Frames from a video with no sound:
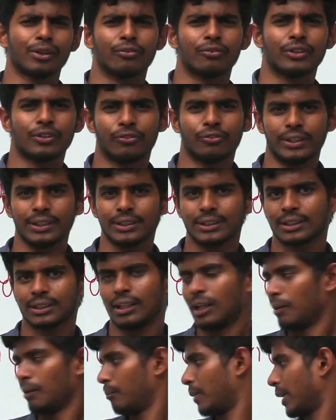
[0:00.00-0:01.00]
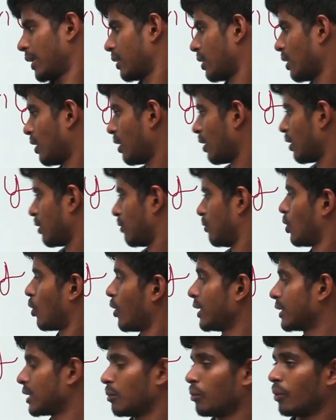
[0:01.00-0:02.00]
bit of difference, but
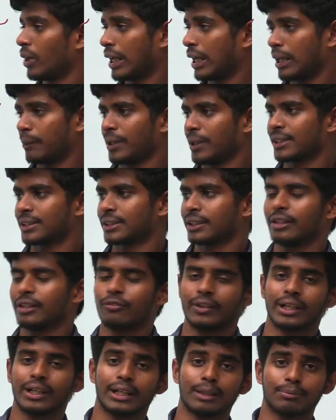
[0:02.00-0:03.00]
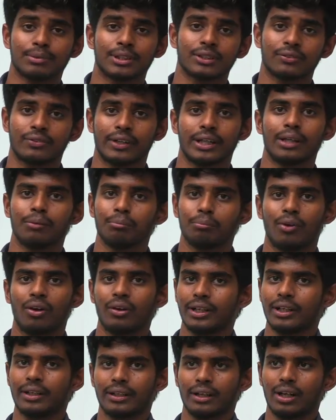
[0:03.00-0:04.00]
knowing thermodynamics in fingertips is very
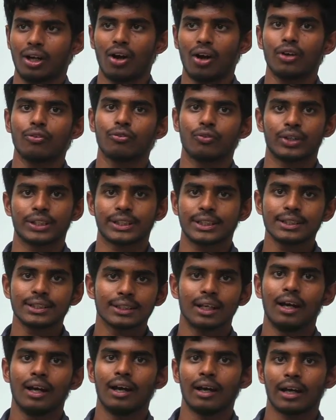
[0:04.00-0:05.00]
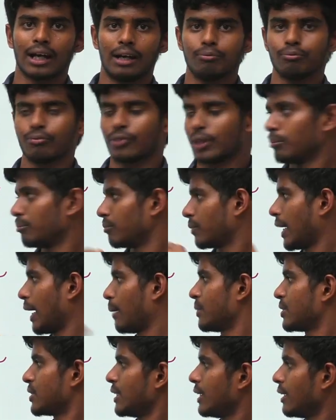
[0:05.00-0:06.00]
important. A lot of questions come from
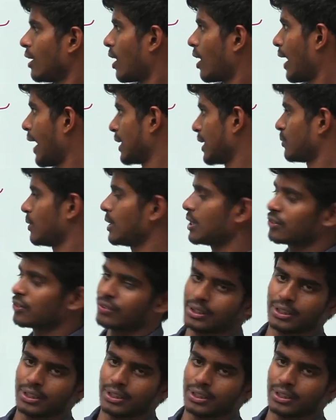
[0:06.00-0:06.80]
chemistry as well as